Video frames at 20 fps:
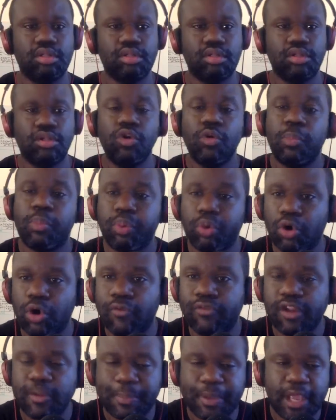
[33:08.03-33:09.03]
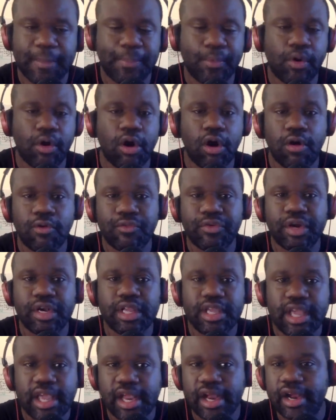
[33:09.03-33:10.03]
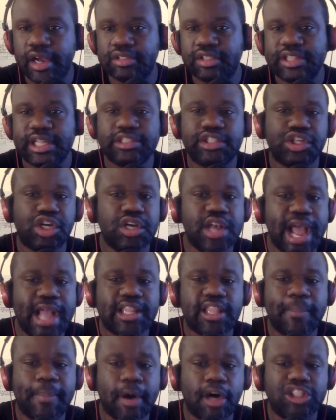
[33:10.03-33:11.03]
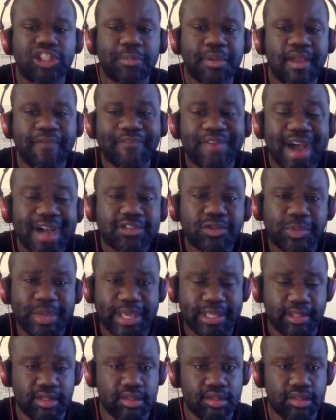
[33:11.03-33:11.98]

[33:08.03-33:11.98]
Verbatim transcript: You prove to people over the years that you're not supposed to be fucked with.